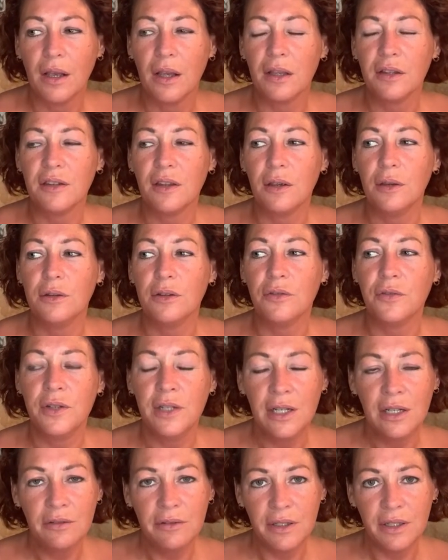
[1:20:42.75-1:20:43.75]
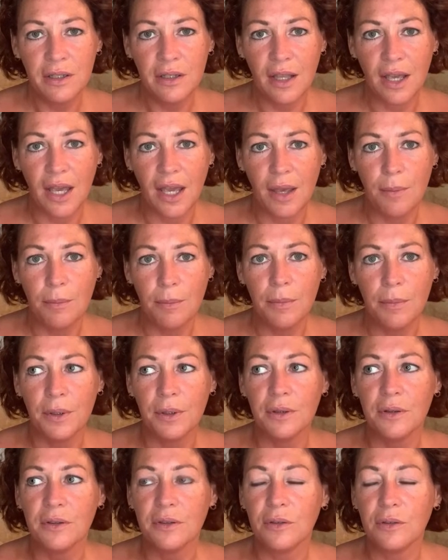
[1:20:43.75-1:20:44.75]
So the vanilla in
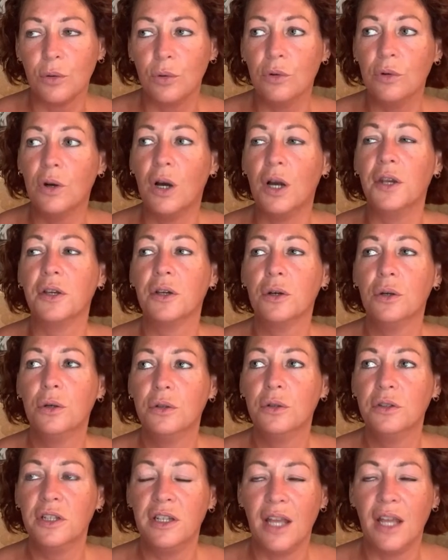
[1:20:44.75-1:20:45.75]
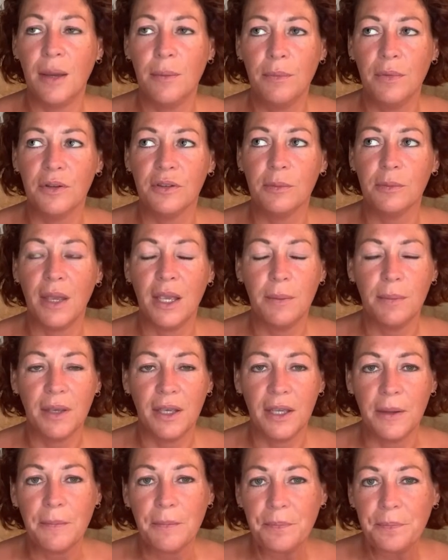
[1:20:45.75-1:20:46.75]
embers, or an accord in embers
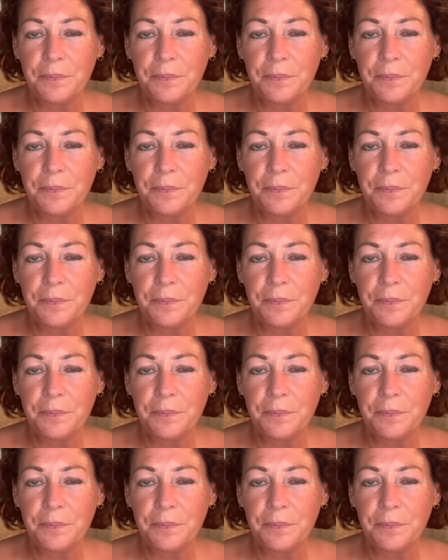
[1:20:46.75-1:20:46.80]
maybe,